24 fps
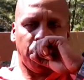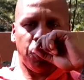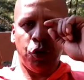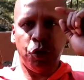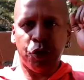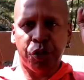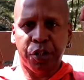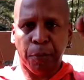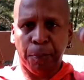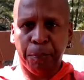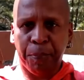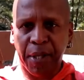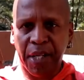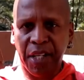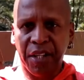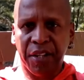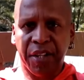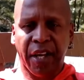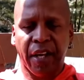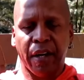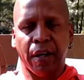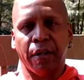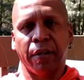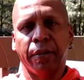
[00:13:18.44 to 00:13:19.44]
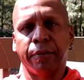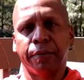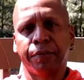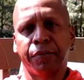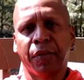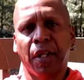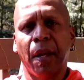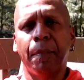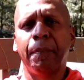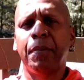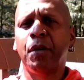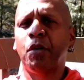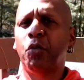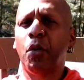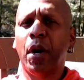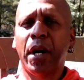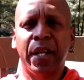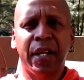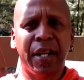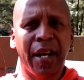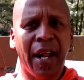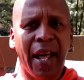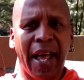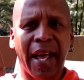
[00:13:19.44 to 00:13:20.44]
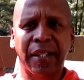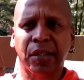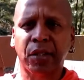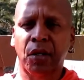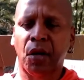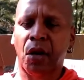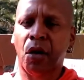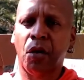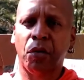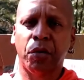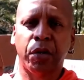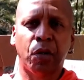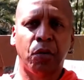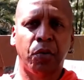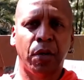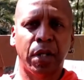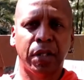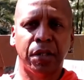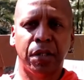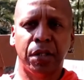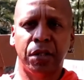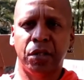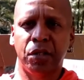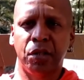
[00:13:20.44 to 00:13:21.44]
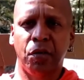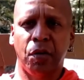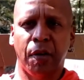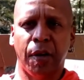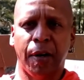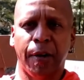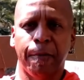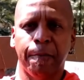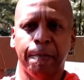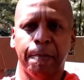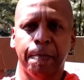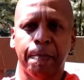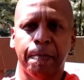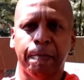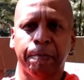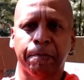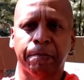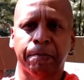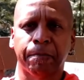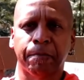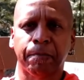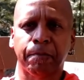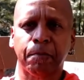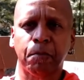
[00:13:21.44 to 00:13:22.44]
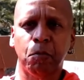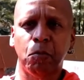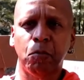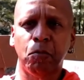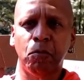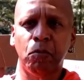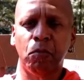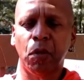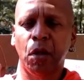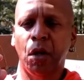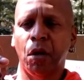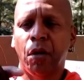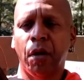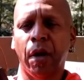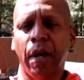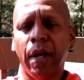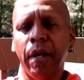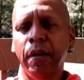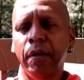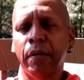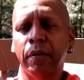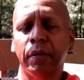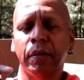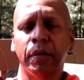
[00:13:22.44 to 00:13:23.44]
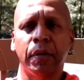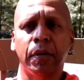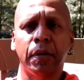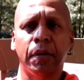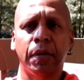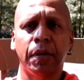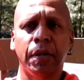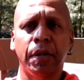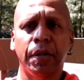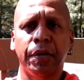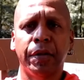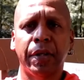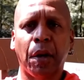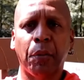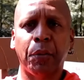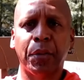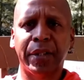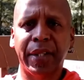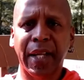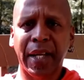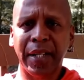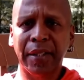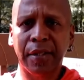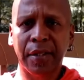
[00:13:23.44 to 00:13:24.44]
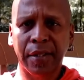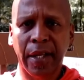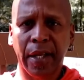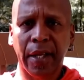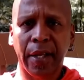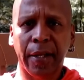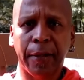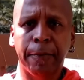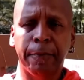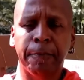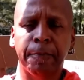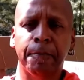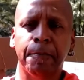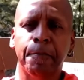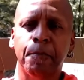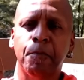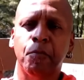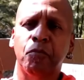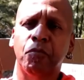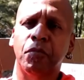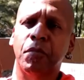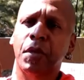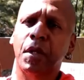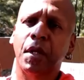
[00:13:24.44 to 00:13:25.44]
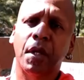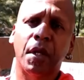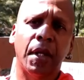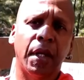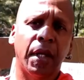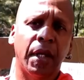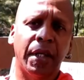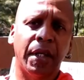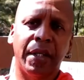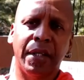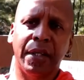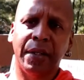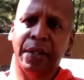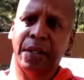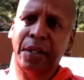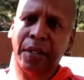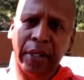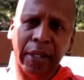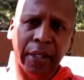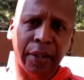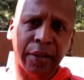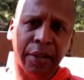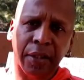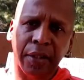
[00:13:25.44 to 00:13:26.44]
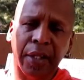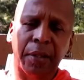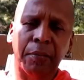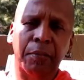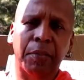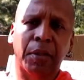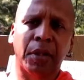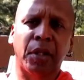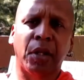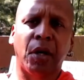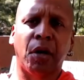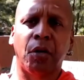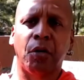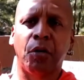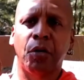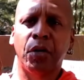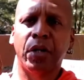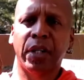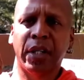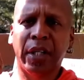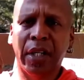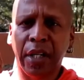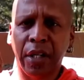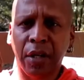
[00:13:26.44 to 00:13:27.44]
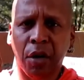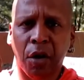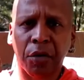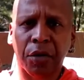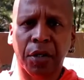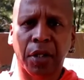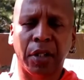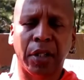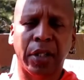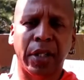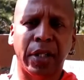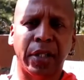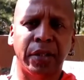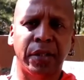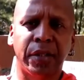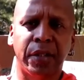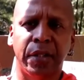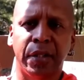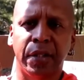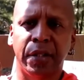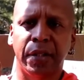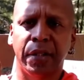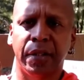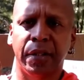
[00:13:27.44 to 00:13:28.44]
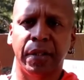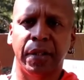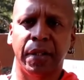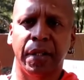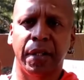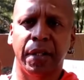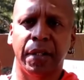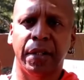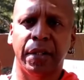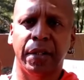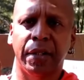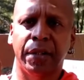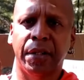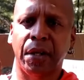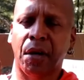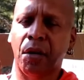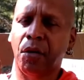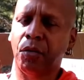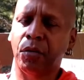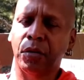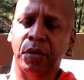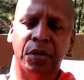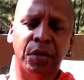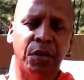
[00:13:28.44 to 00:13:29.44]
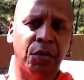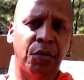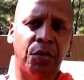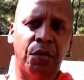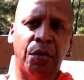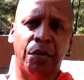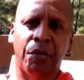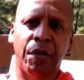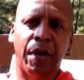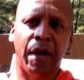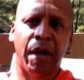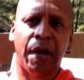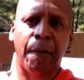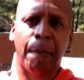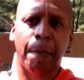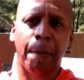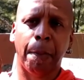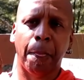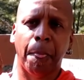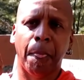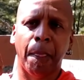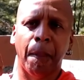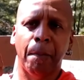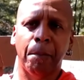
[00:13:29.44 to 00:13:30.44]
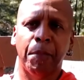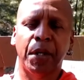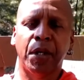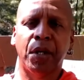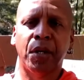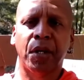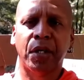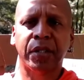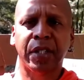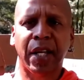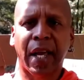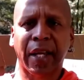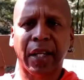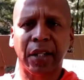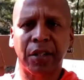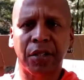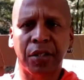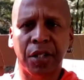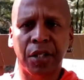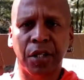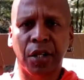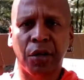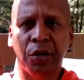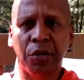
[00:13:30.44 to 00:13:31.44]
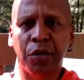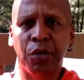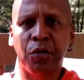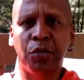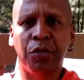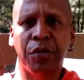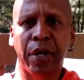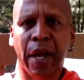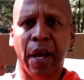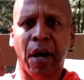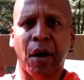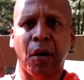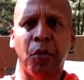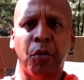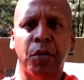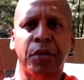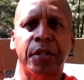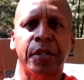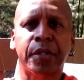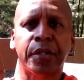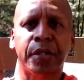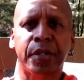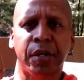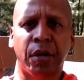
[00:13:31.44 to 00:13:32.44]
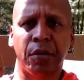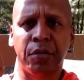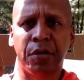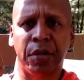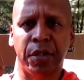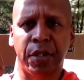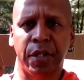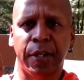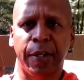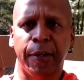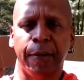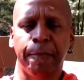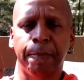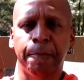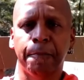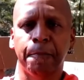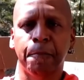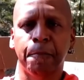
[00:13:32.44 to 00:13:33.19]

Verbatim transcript: You should be there and be ready to ask all the questions you want. Right? Now, with that said, click the link below, get on the list. Don't screw around because I can tell you now with a certainty